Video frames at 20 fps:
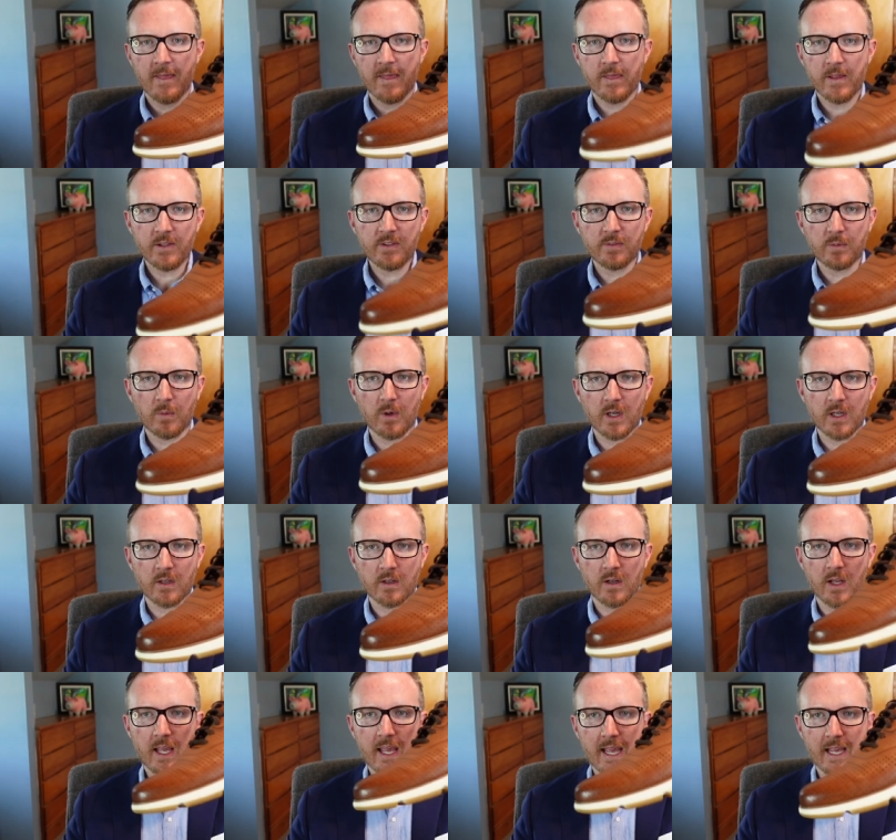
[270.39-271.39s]
This
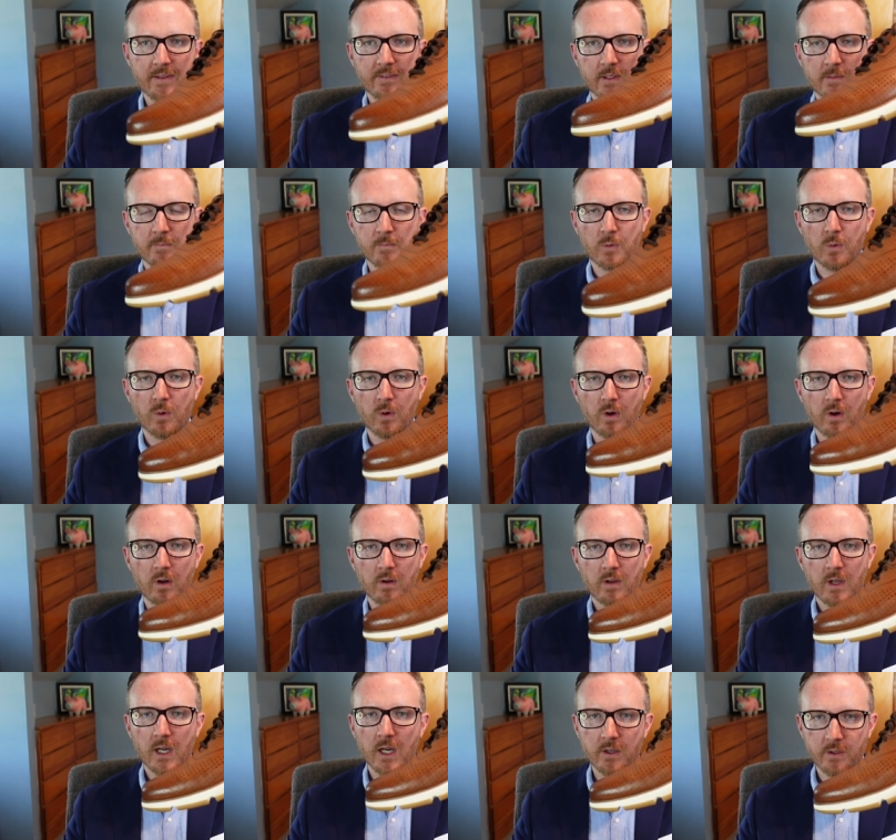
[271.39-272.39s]
one has a
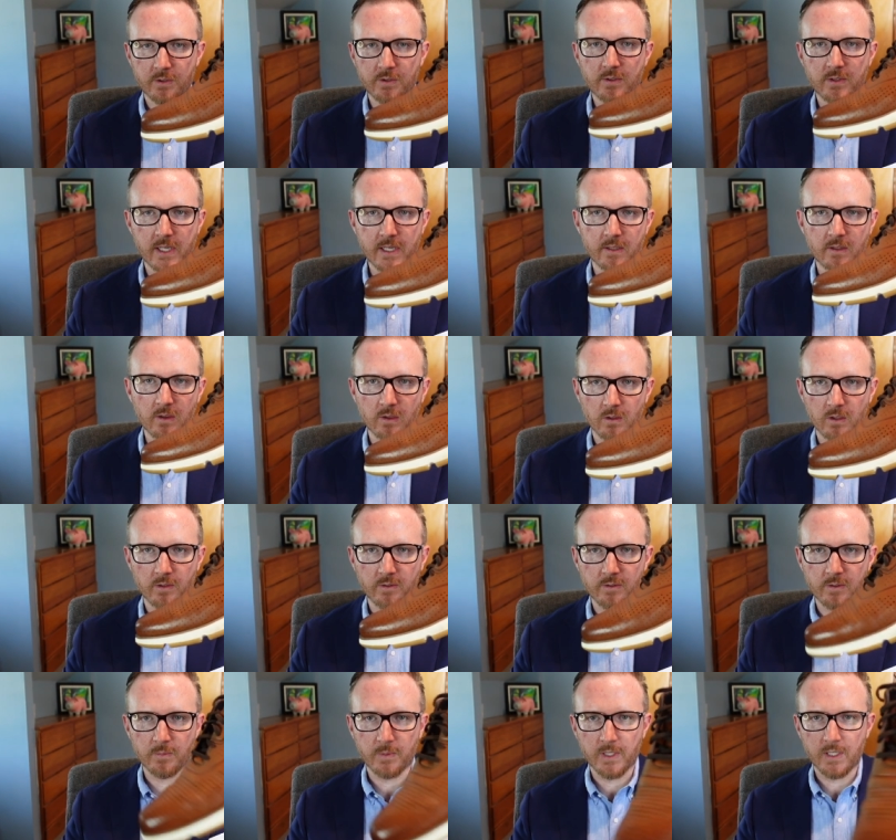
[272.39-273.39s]
more understated
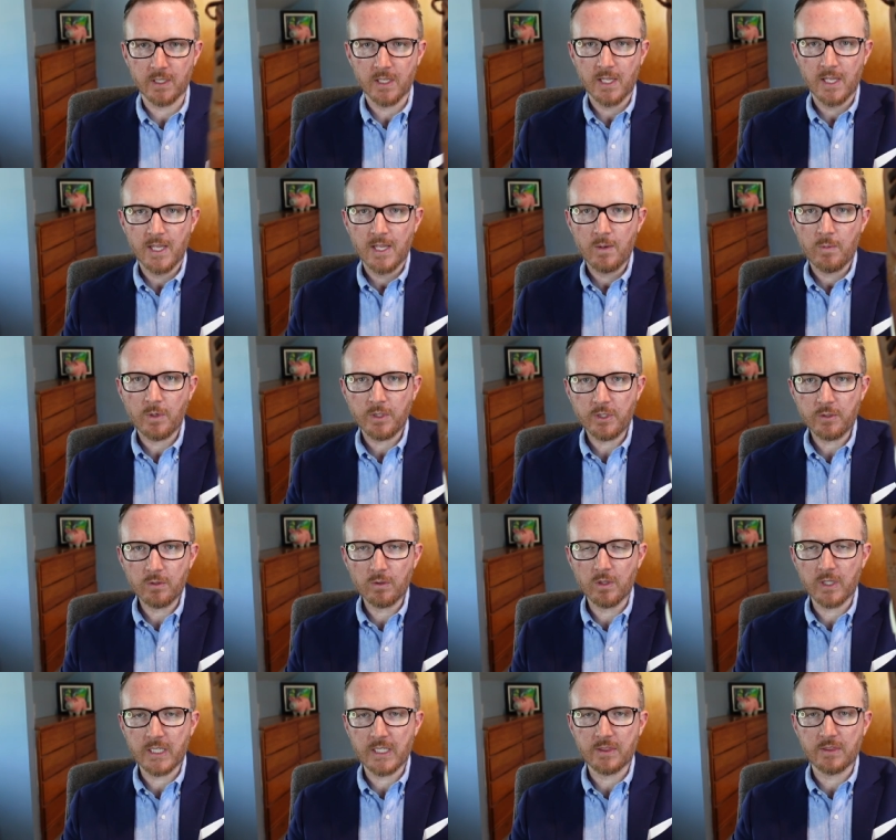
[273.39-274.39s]
look to it. When you
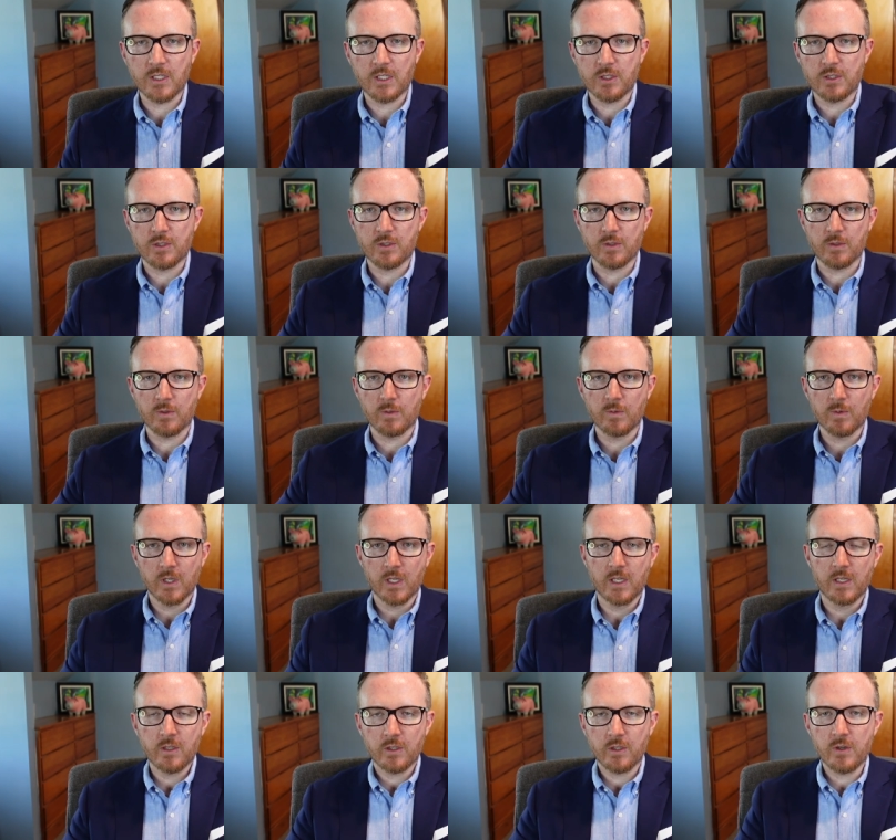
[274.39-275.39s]
look at this shoe,
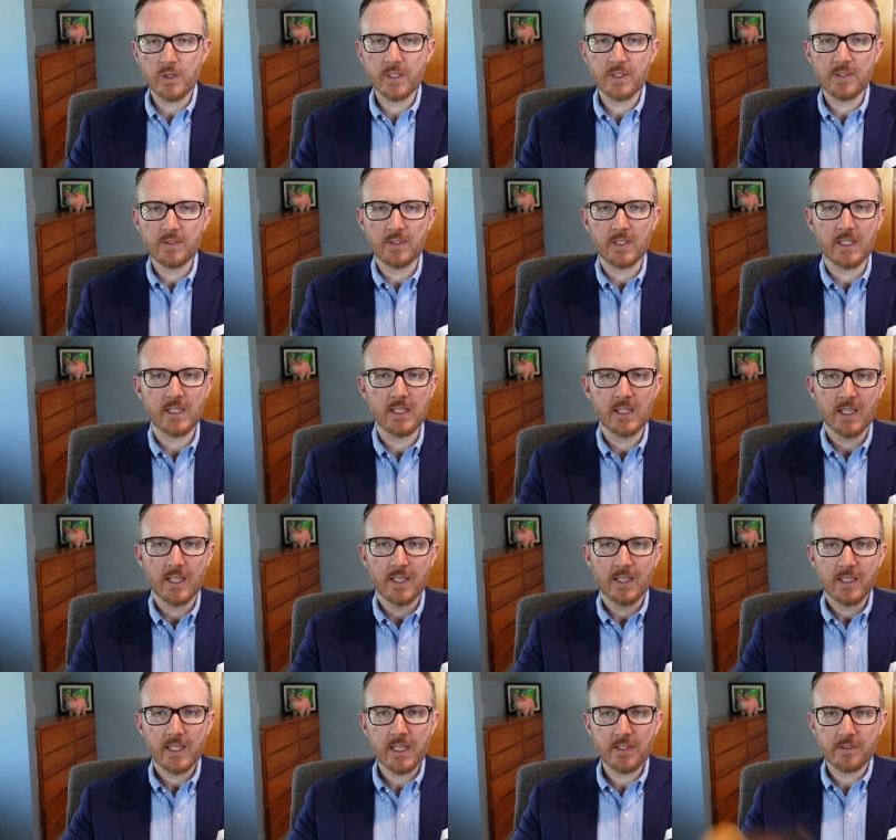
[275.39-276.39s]
you can see
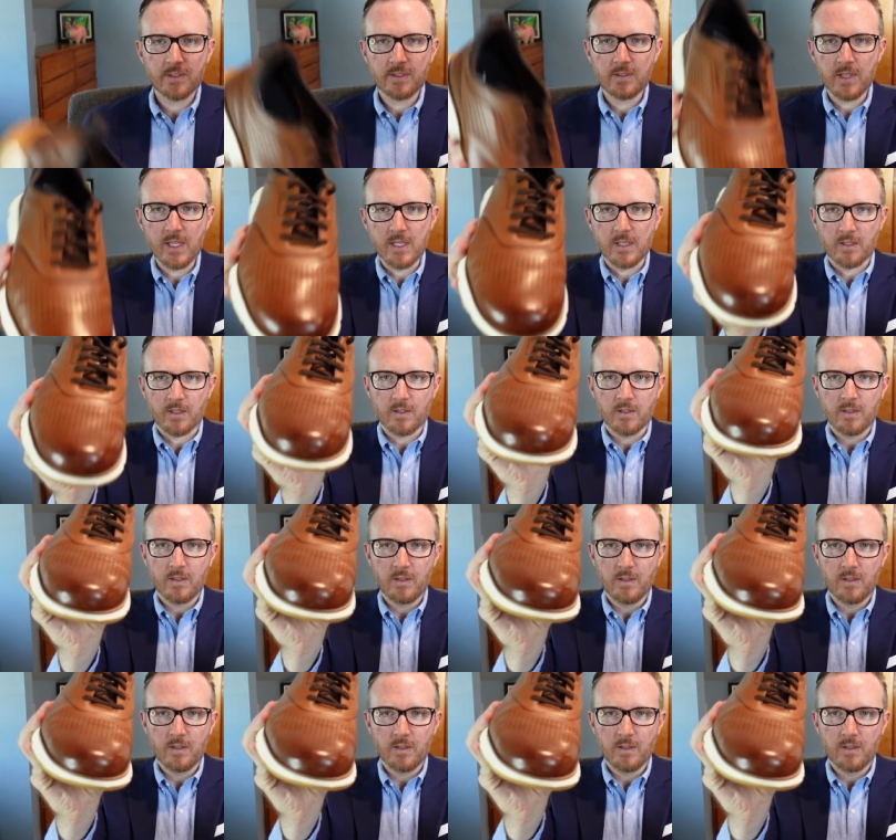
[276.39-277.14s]
it's a sneaker.